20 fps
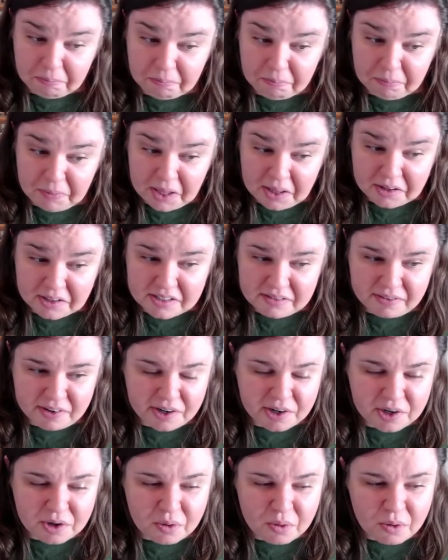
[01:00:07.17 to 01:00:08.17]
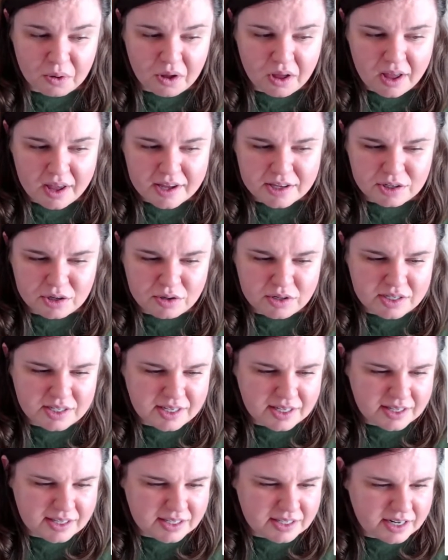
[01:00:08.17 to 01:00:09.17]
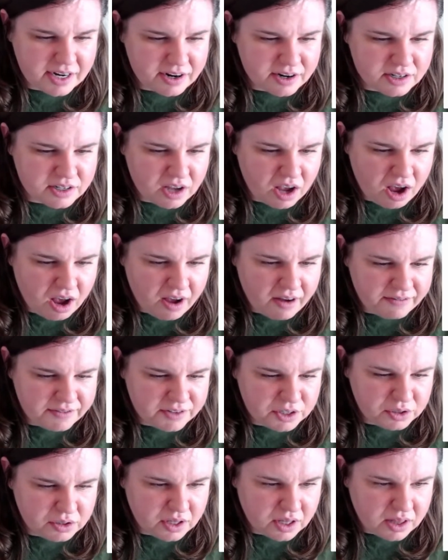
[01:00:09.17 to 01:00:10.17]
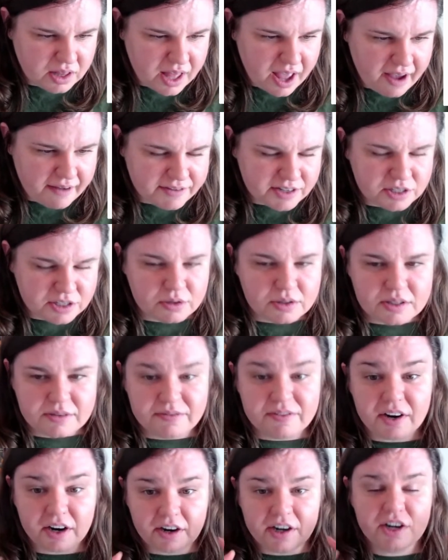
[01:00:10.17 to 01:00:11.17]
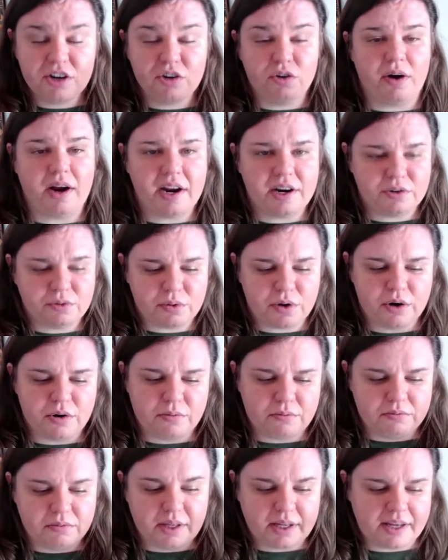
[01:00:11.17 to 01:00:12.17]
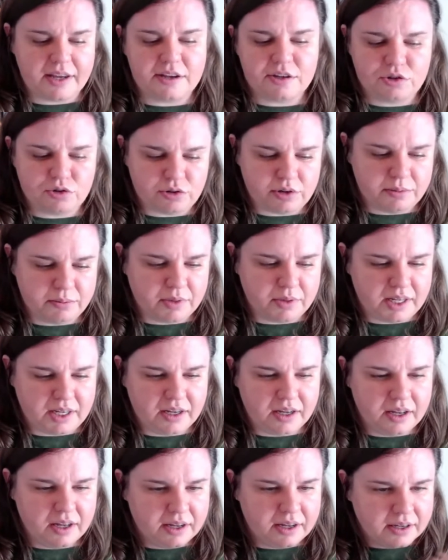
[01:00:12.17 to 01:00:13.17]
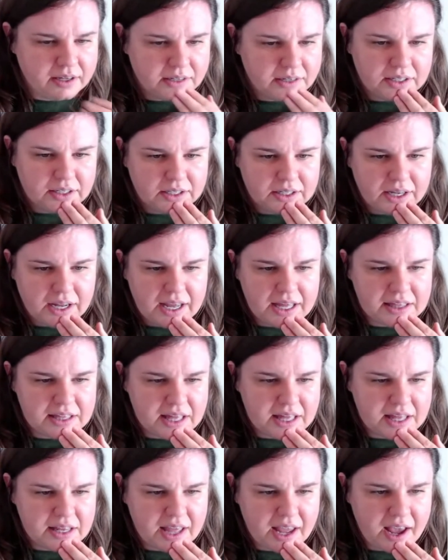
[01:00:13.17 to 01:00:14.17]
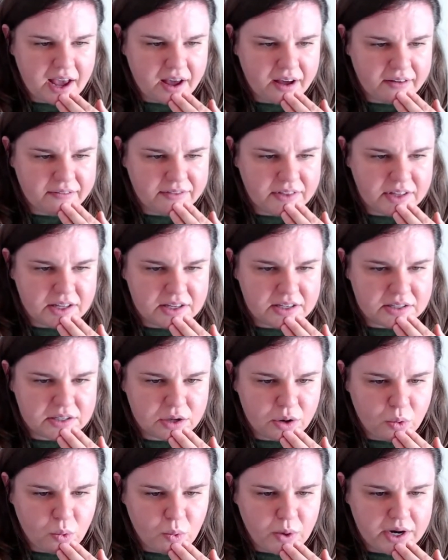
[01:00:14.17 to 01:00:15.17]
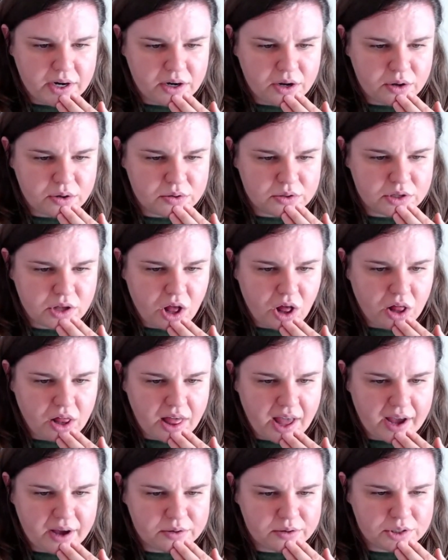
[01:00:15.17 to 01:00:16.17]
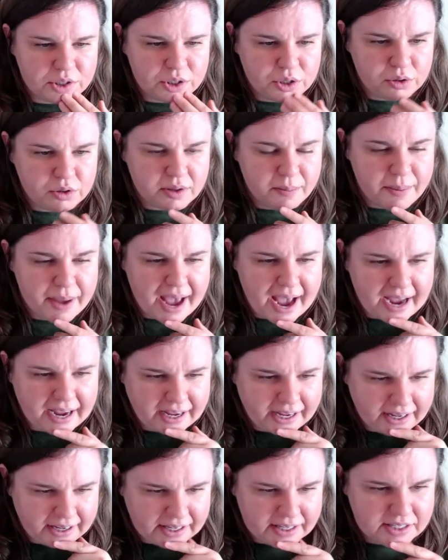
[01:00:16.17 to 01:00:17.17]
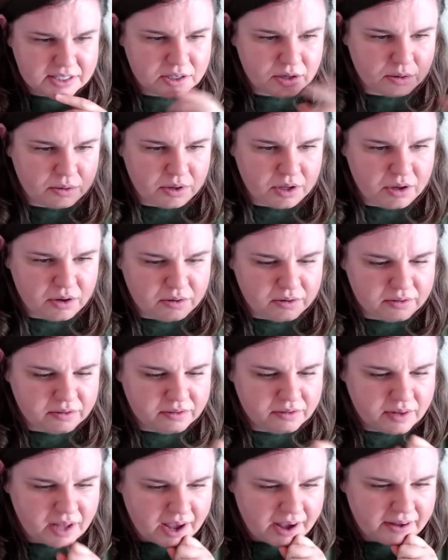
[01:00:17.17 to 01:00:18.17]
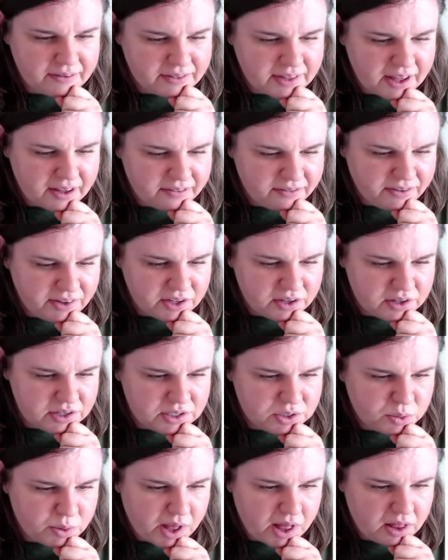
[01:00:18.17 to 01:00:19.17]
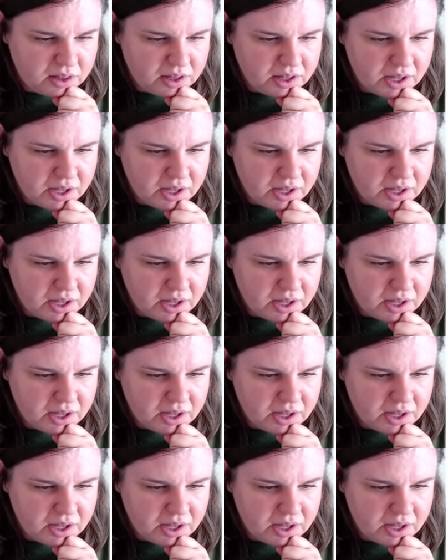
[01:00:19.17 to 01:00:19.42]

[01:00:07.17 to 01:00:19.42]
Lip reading: That looks very cool. So you see the stairs off to the left. So it's a very grand room, like extremely. And then they have these windows all out to the back. So you have that feel as well.